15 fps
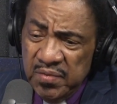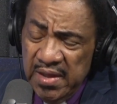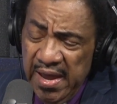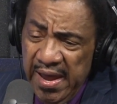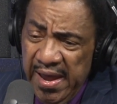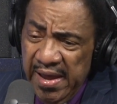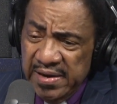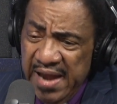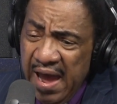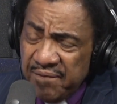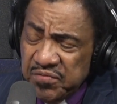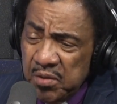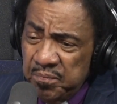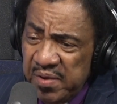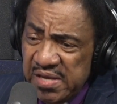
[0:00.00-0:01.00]
And
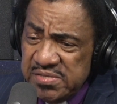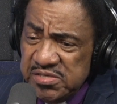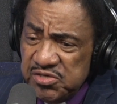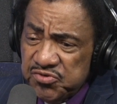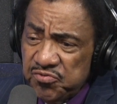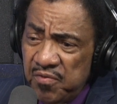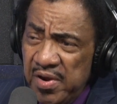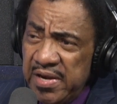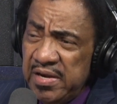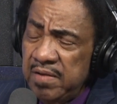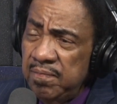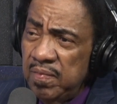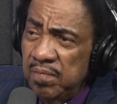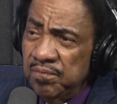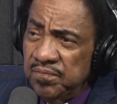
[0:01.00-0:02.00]
after basic
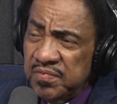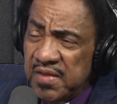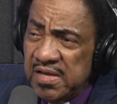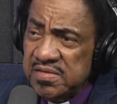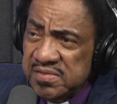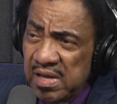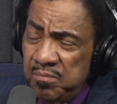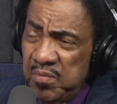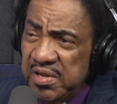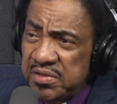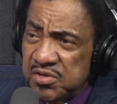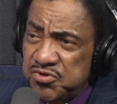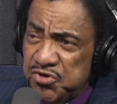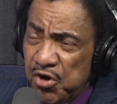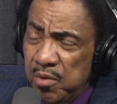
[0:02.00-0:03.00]
training, they sent me
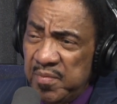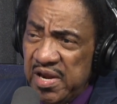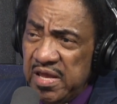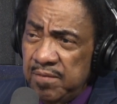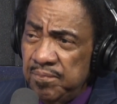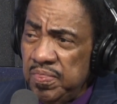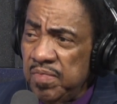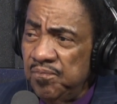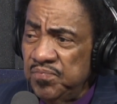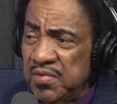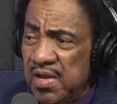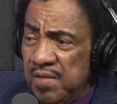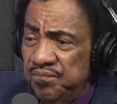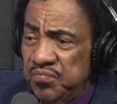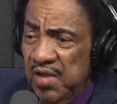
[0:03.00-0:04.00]
to Germany.
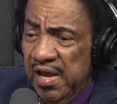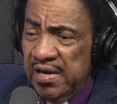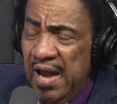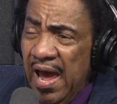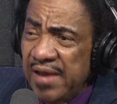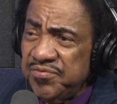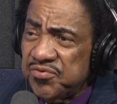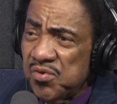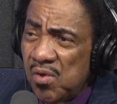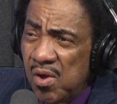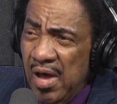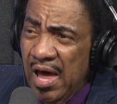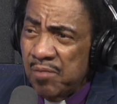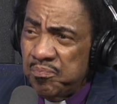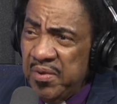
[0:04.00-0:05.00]
And I saw
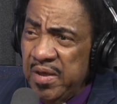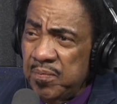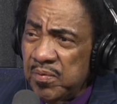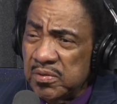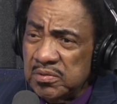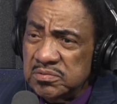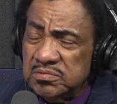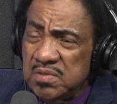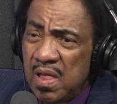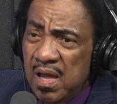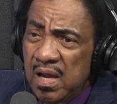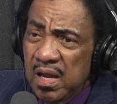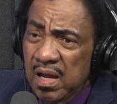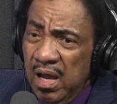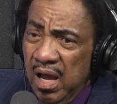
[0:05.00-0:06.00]
how people
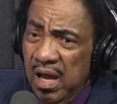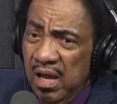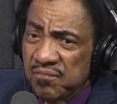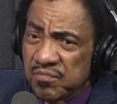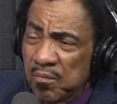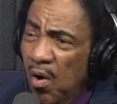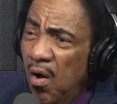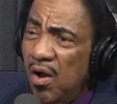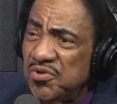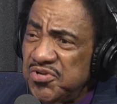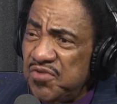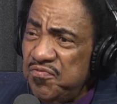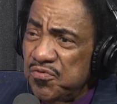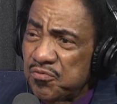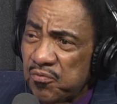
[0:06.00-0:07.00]
from all
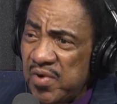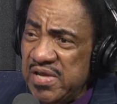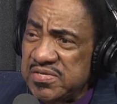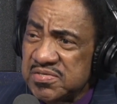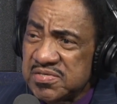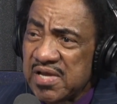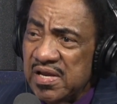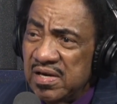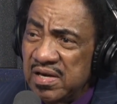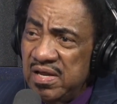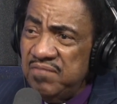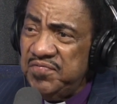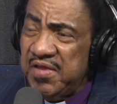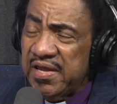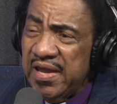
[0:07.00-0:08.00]
different races can
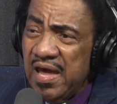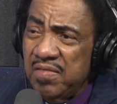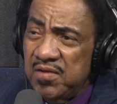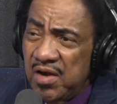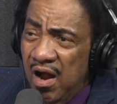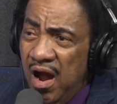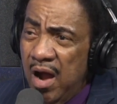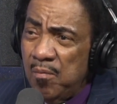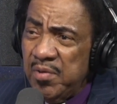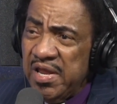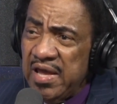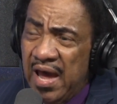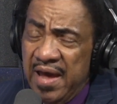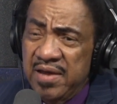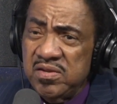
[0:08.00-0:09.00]
live together in
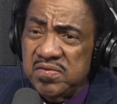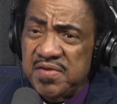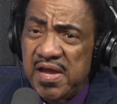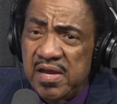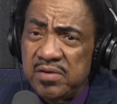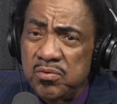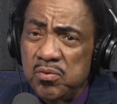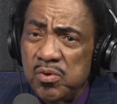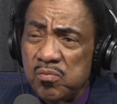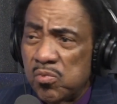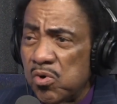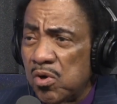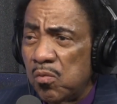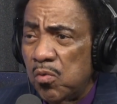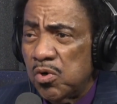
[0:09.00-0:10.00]
harmony. I understand during
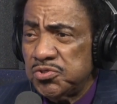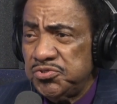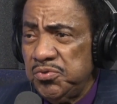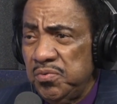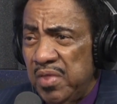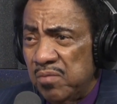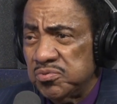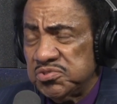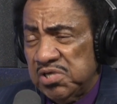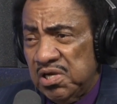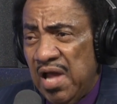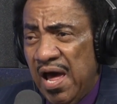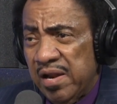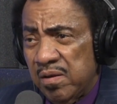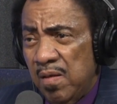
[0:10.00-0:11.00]
World War II, there was a
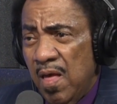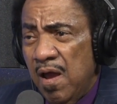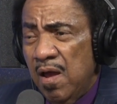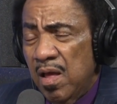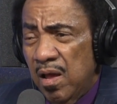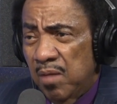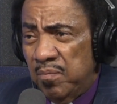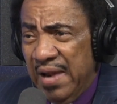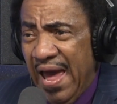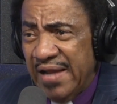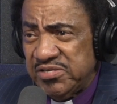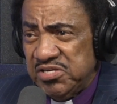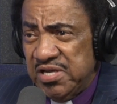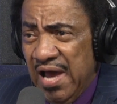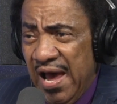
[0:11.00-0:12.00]
lot of
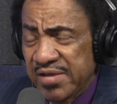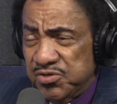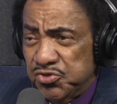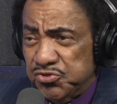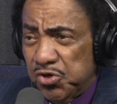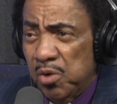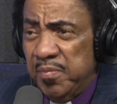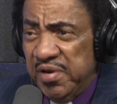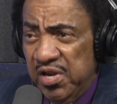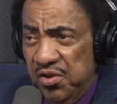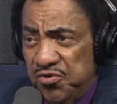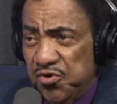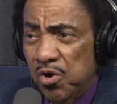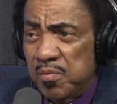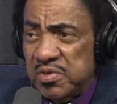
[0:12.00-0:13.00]
black GIs in Germany. The
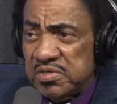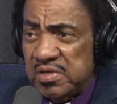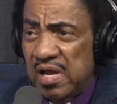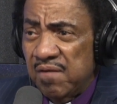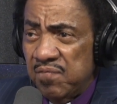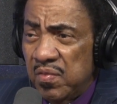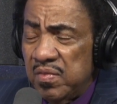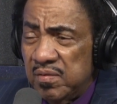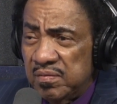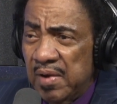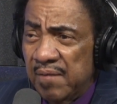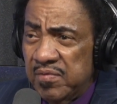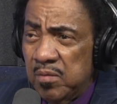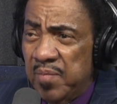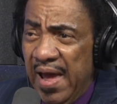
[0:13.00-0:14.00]
Germans loved
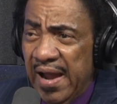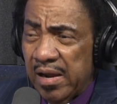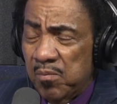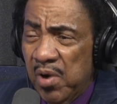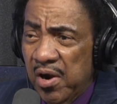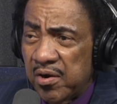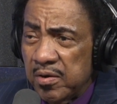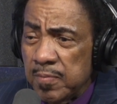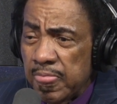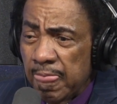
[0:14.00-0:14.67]
the black Americans.